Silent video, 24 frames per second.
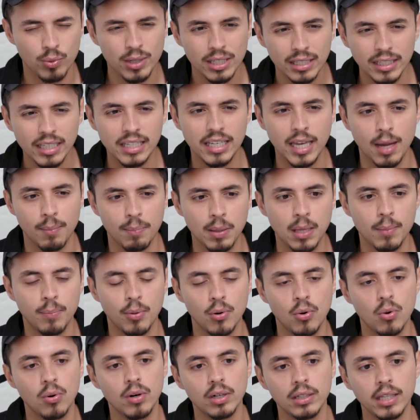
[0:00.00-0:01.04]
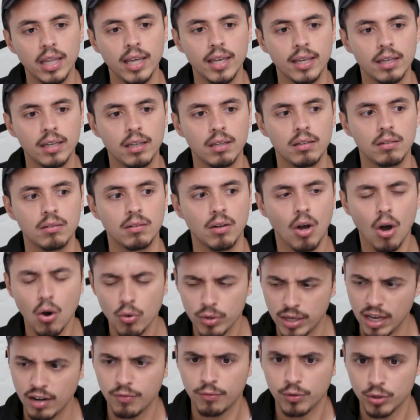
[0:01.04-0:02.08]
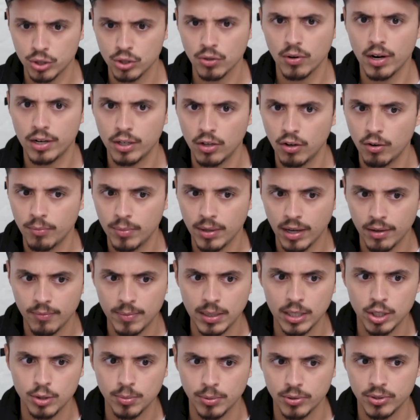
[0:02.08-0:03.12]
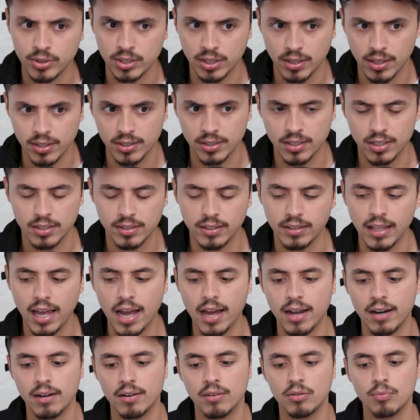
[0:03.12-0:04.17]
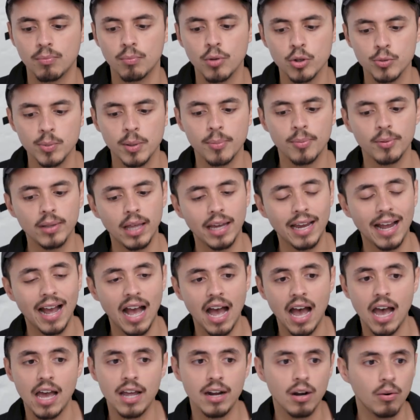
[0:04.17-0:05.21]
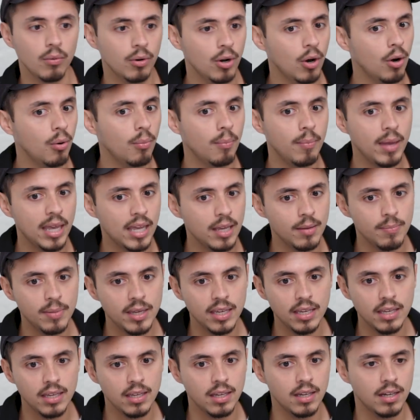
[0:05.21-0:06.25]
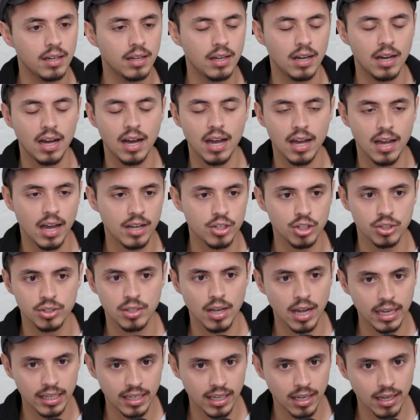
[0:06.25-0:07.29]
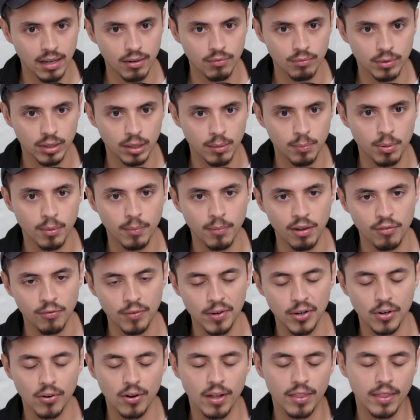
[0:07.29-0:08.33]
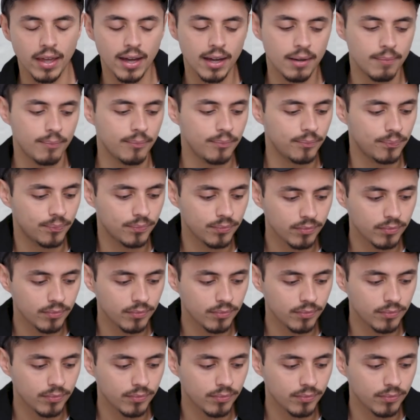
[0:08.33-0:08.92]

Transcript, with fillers: really get people who are like, oh yeah, for sure, I know I've been exposed to this, this, and that. Most people are like, I don't know, maybe. I just, I can't really put my finger on that.